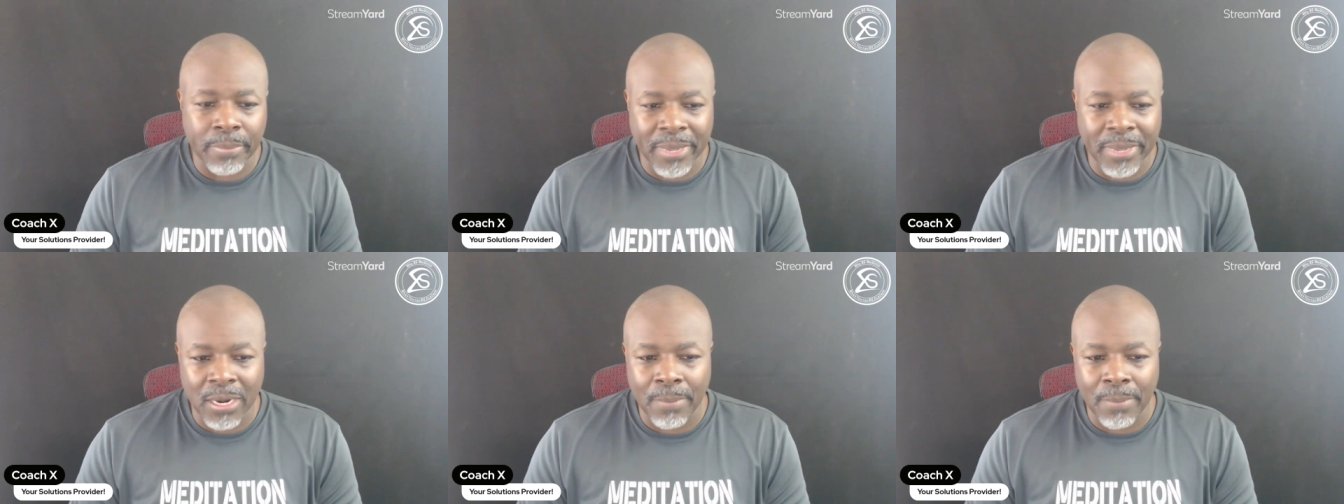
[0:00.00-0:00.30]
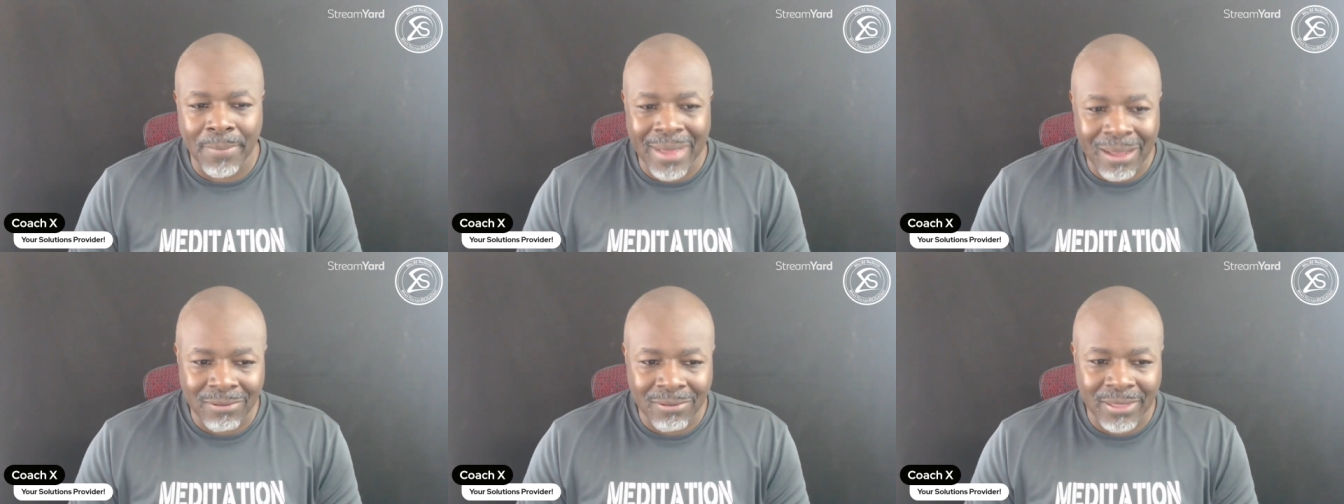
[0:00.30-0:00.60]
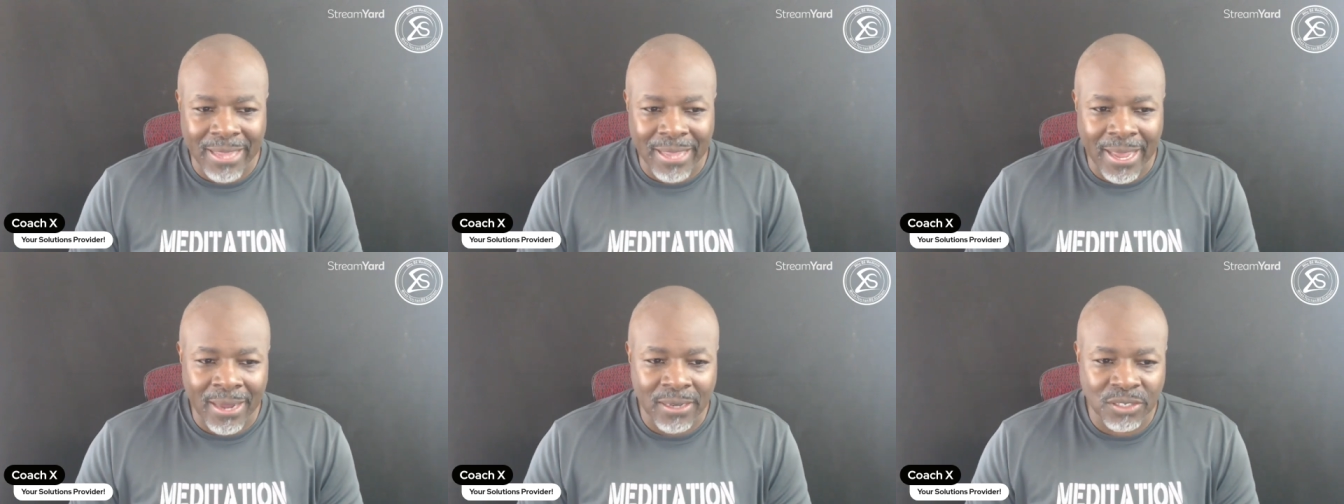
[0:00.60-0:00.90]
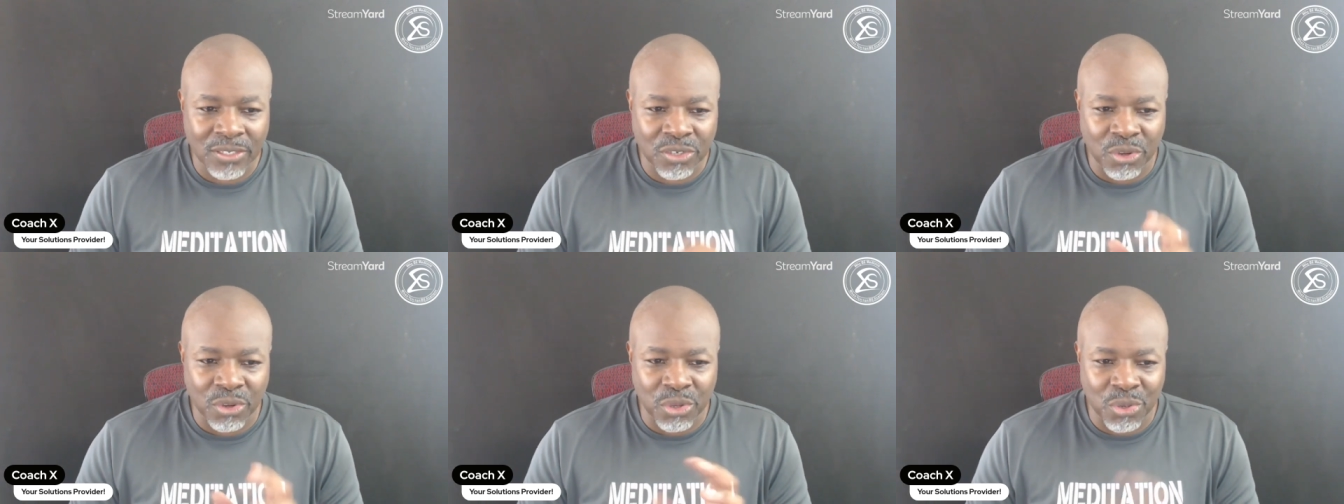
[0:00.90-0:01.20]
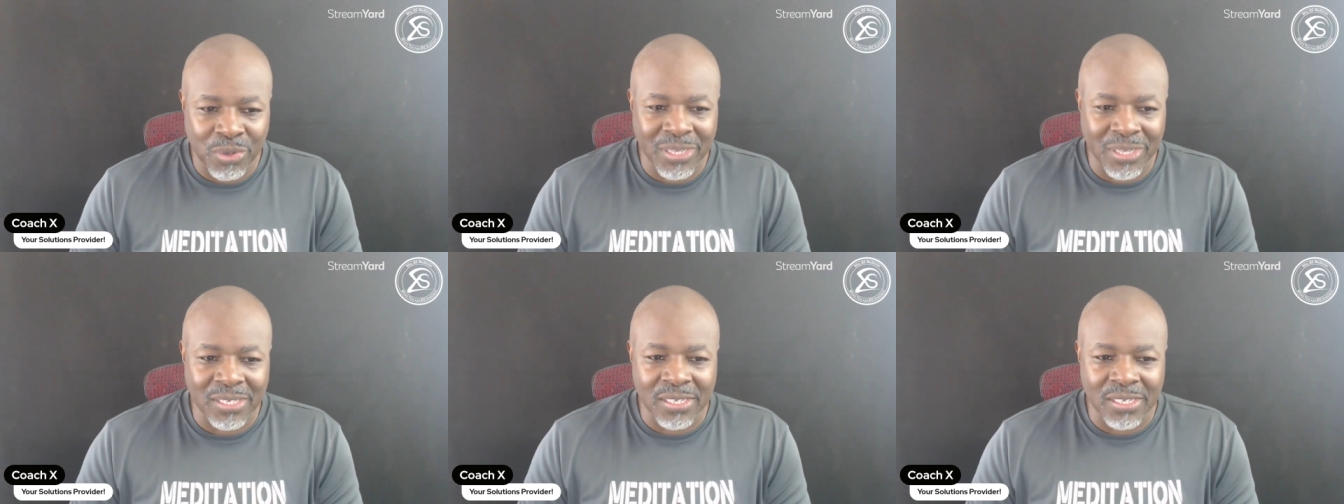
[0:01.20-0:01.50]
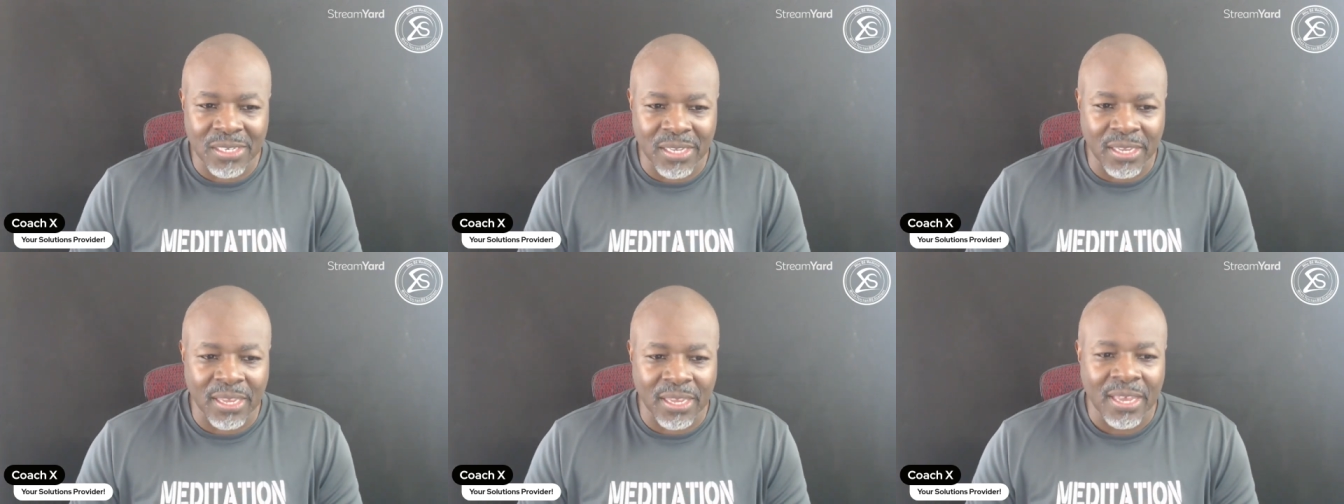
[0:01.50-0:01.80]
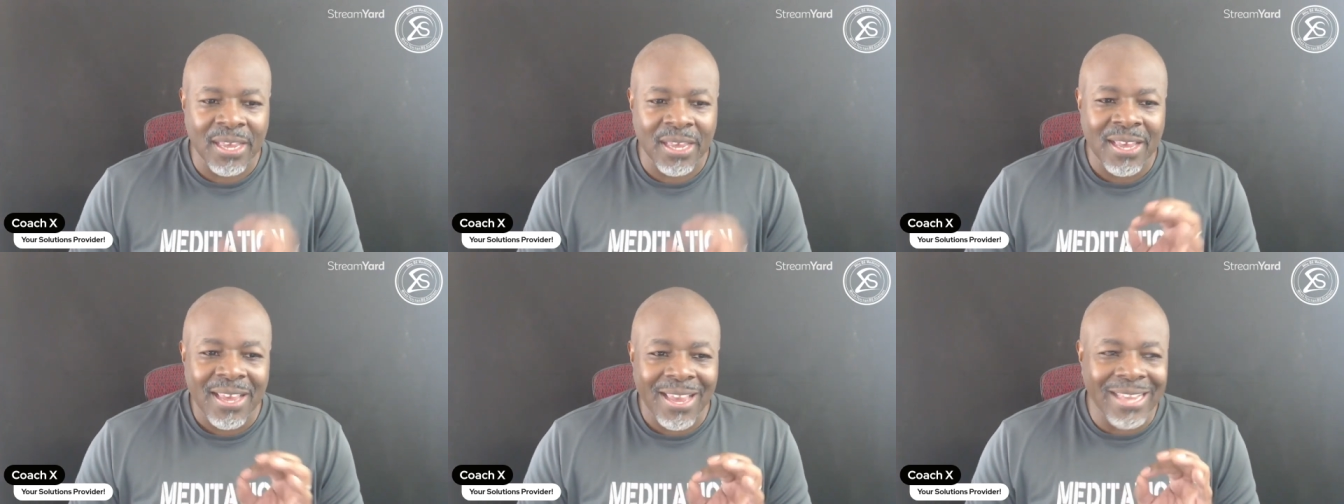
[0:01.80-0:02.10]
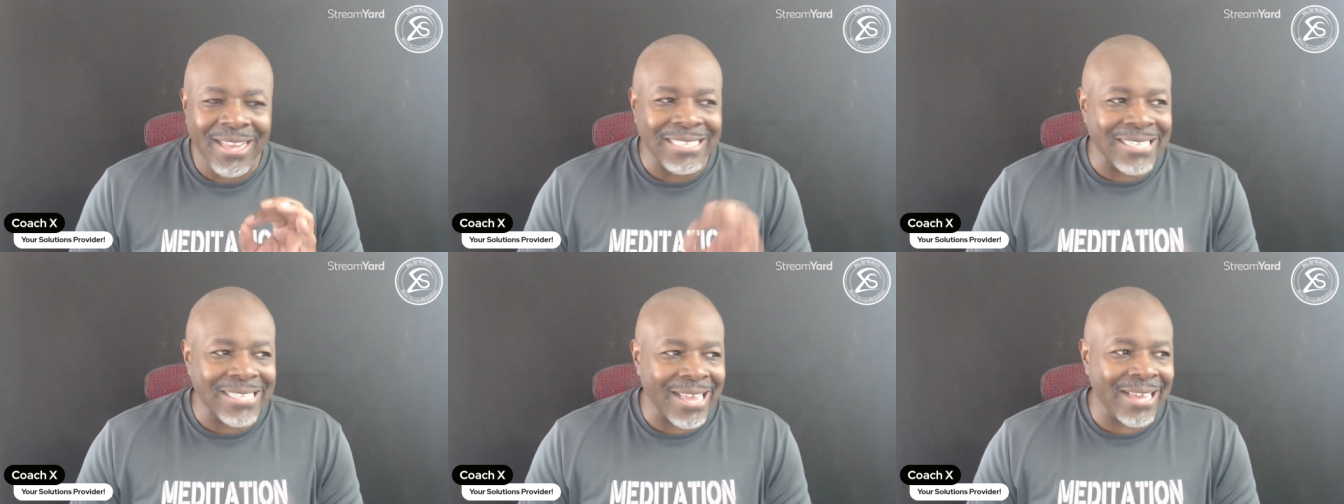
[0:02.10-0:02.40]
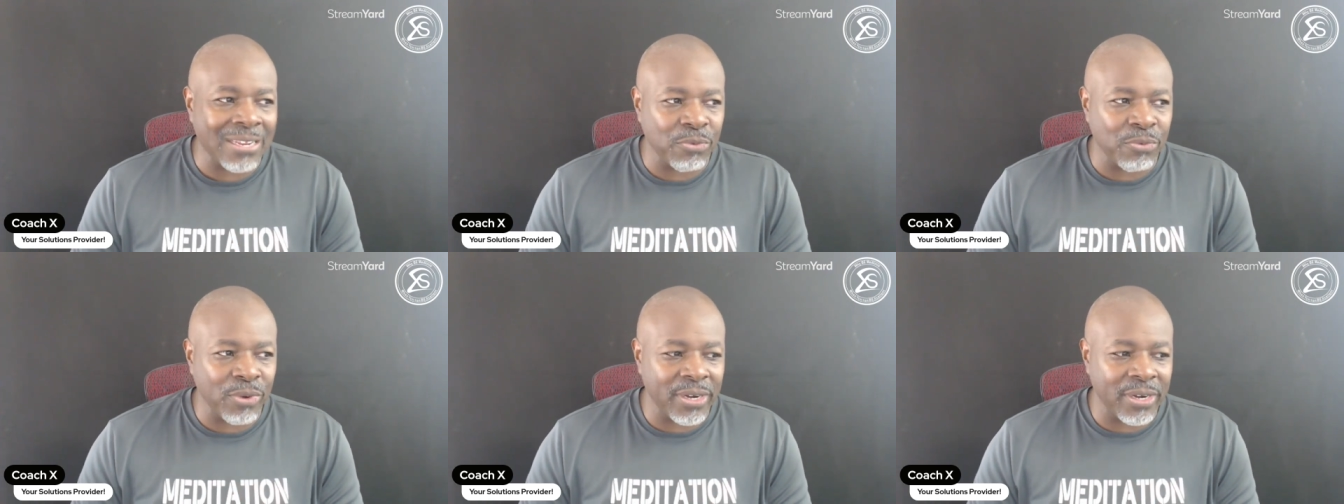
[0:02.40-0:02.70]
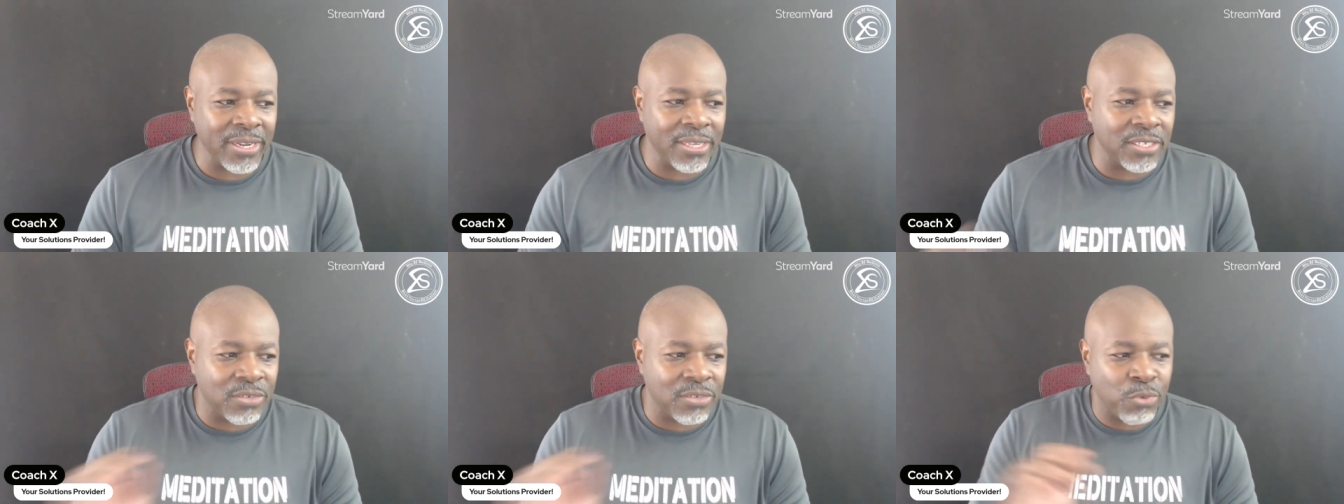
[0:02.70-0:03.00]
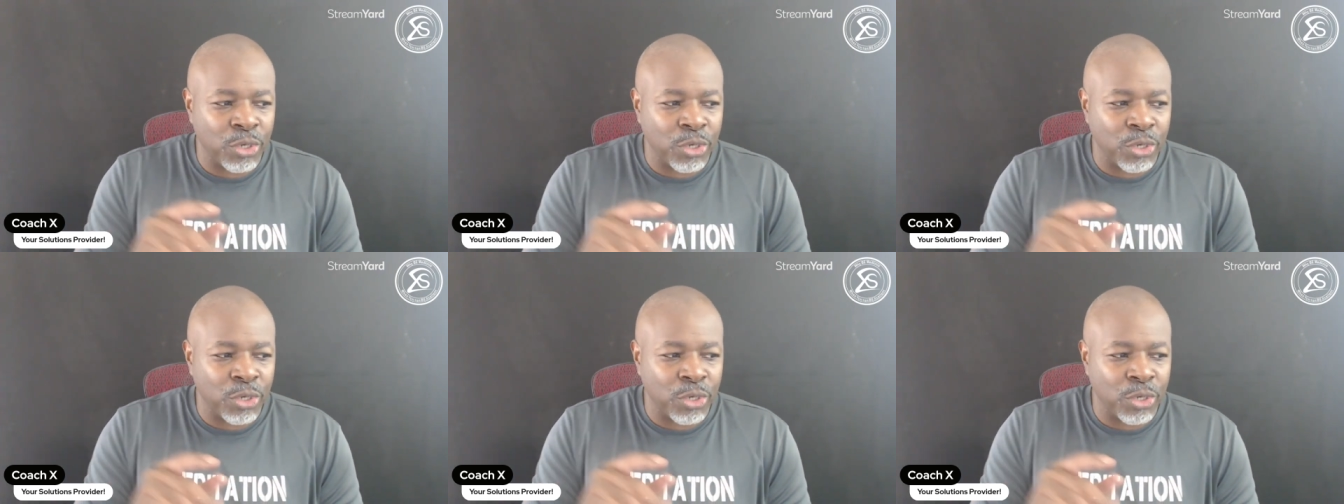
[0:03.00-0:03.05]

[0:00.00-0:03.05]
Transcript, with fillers: bit about that so you can see exactly what it is.